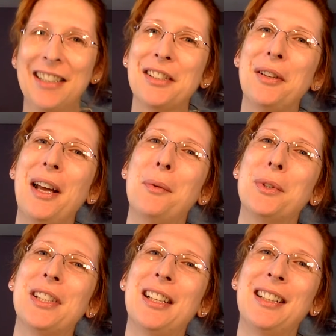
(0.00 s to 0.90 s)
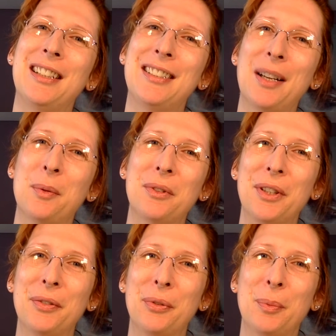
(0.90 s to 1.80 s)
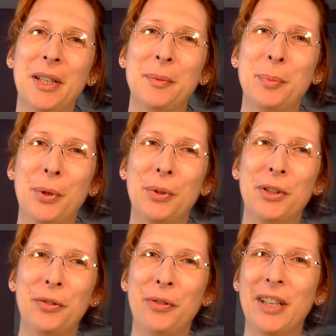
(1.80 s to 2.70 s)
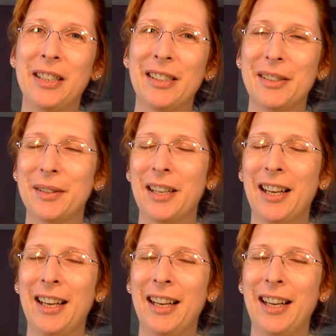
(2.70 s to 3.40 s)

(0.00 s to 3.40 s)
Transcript: So that was a little summary for my Polish friends.